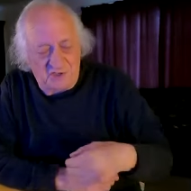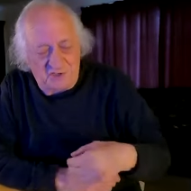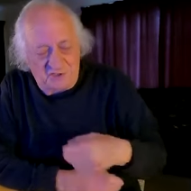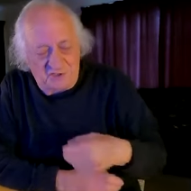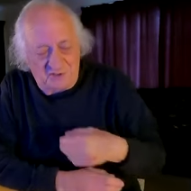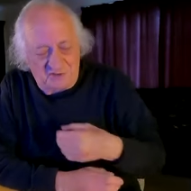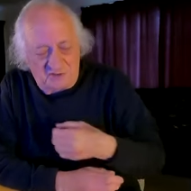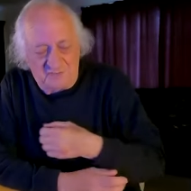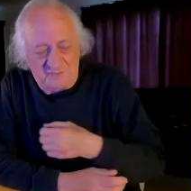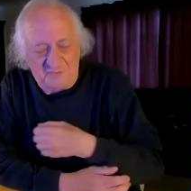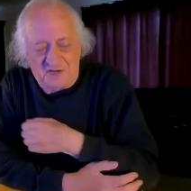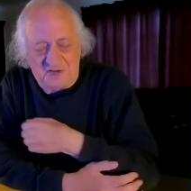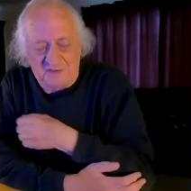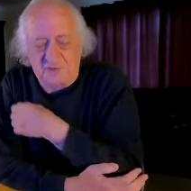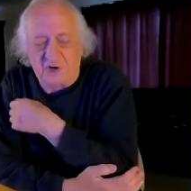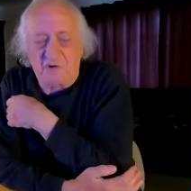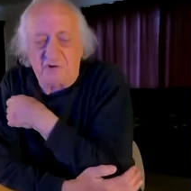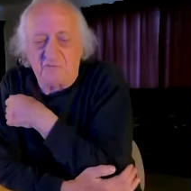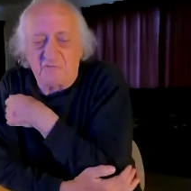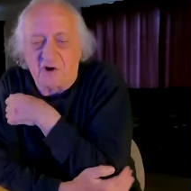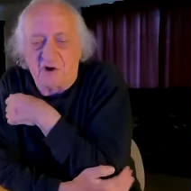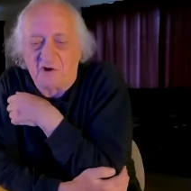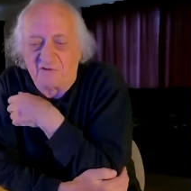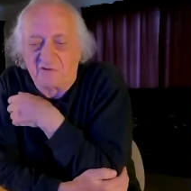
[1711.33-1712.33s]
at the metro
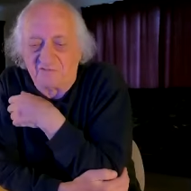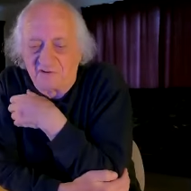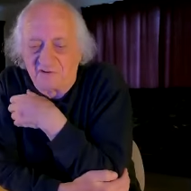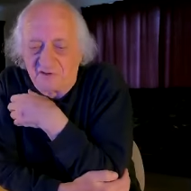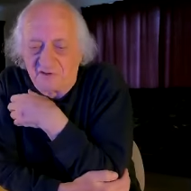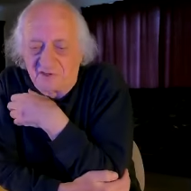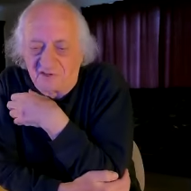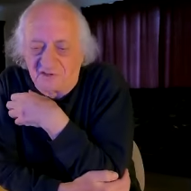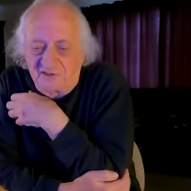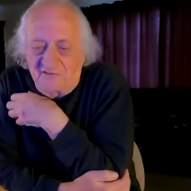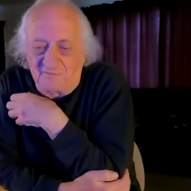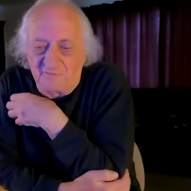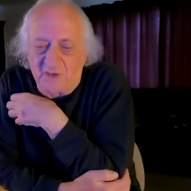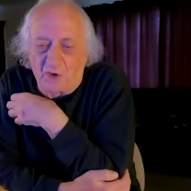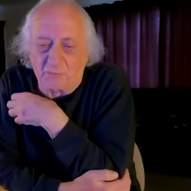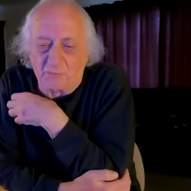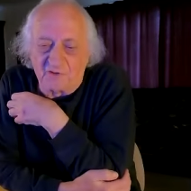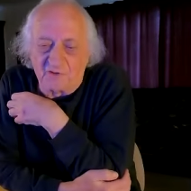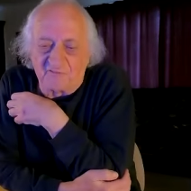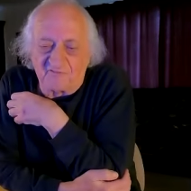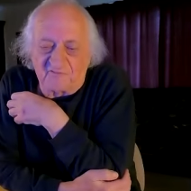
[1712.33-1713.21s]
melbourne at the melbourne